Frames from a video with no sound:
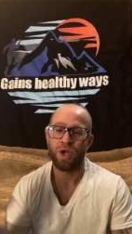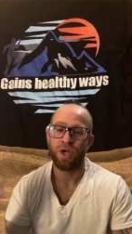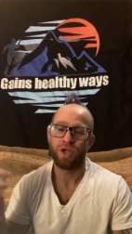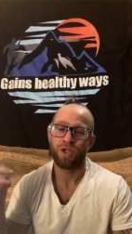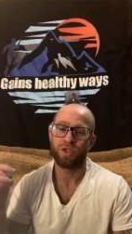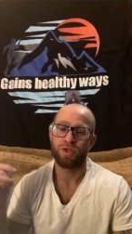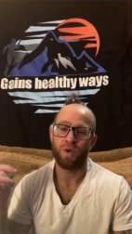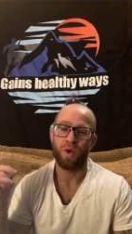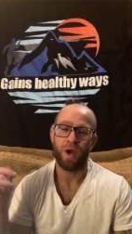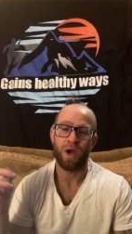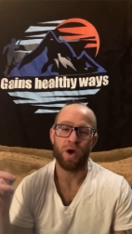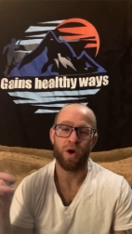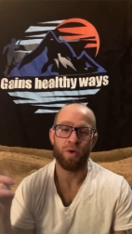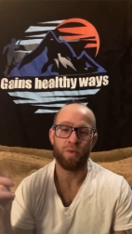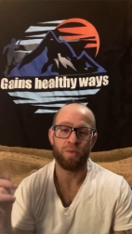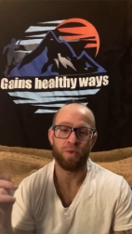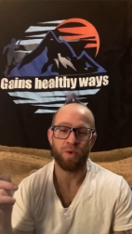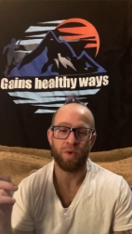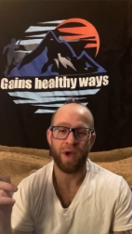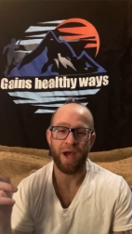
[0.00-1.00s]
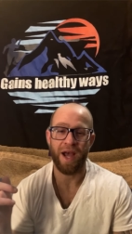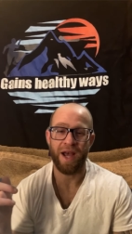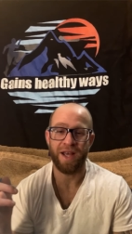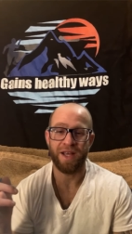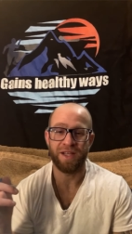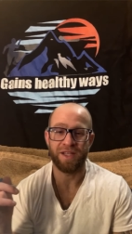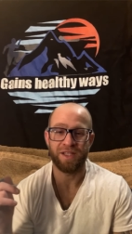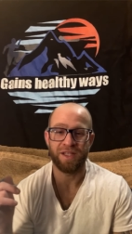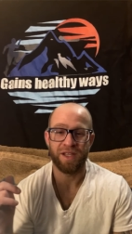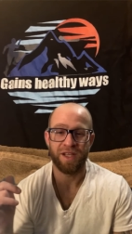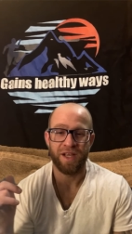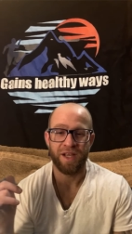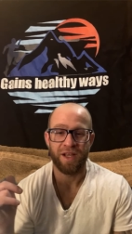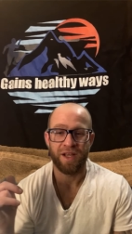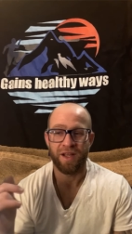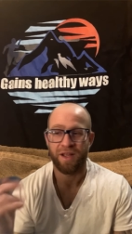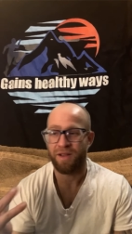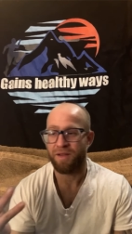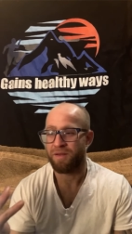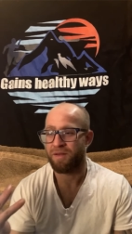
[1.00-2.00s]
So I hope you guys
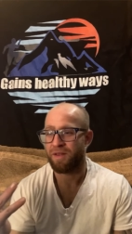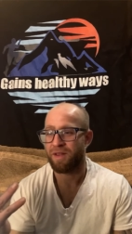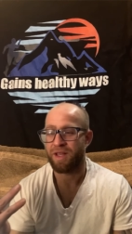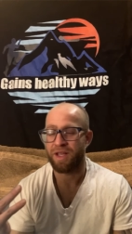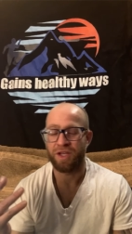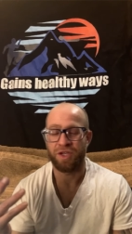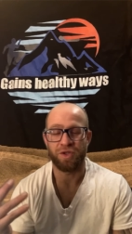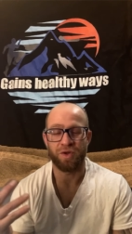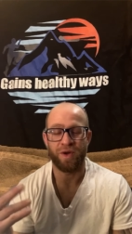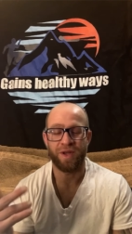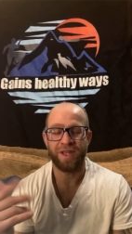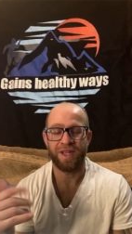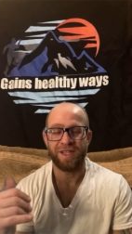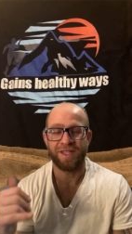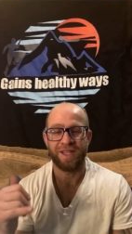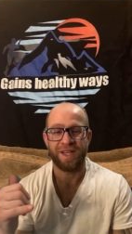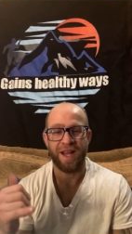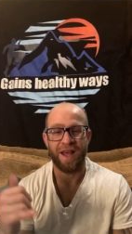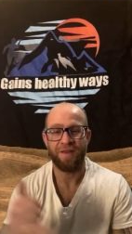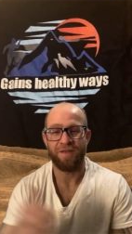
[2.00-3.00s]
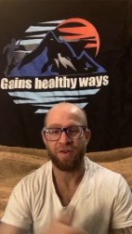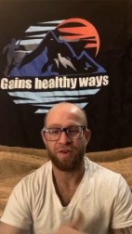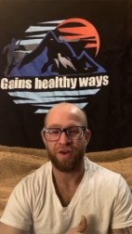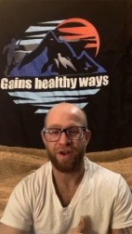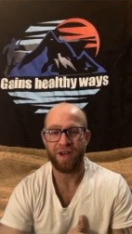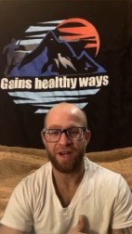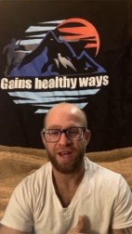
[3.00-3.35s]
enjoyed this and have a great